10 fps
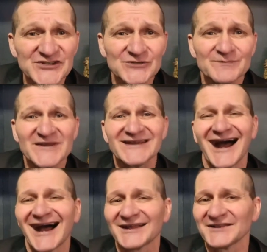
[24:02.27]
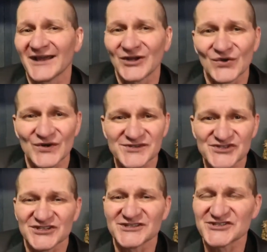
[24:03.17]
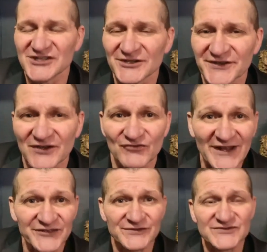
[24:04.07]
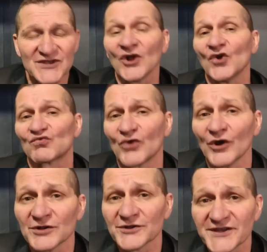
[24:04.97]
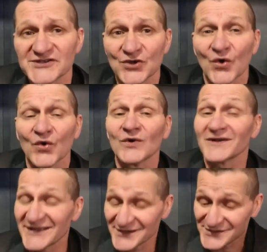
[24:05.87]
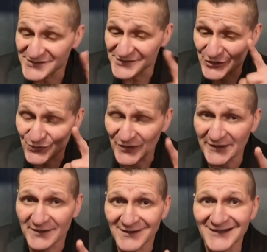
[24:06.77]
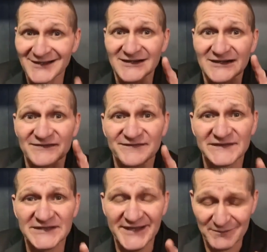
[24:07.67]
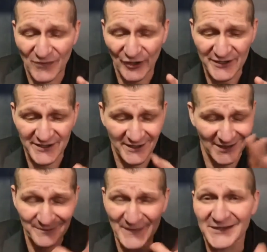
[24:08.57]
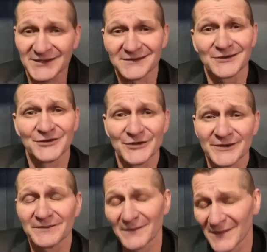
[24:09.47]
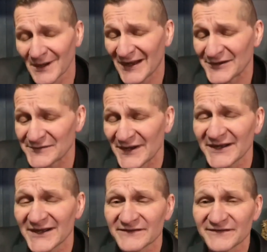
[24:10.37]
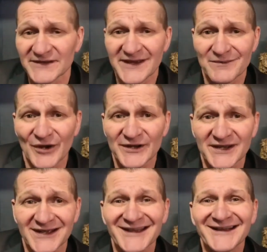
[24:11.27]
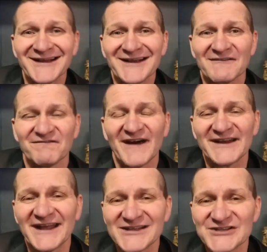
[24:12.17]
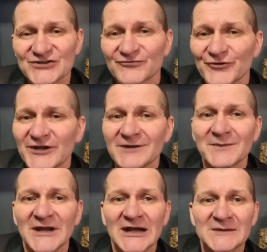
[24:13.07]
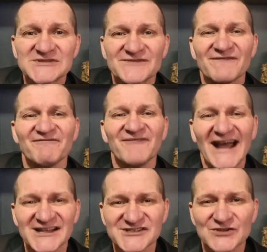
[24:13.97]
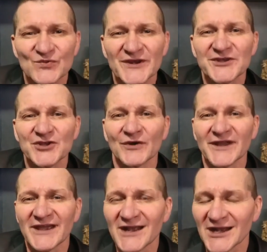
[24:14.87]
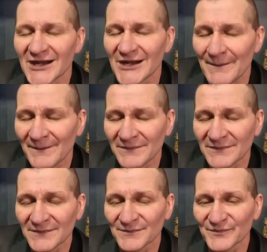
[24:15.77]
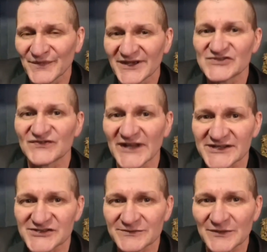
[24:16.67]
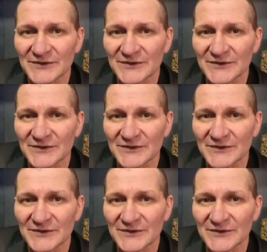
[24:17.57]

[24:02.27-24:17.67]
be online courses, consulting, rentals, royalties, or here's the good one, affiliate marketing. I make a good amount of money on affiliate marketing. Financial freedom comes faster when your income is flexible.